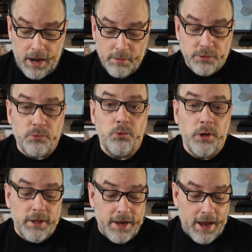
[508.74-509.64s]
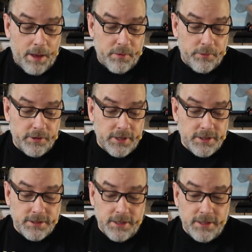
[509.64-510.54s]
I was really happy with
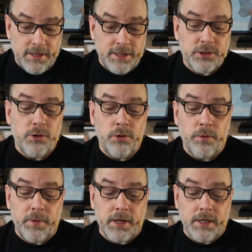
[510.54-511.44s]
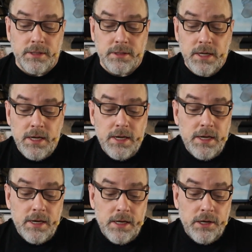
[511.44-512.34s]
this, and it's cool because
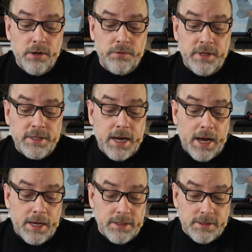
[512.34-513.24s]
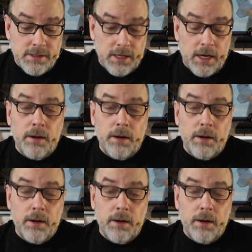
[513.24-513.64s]
these guys,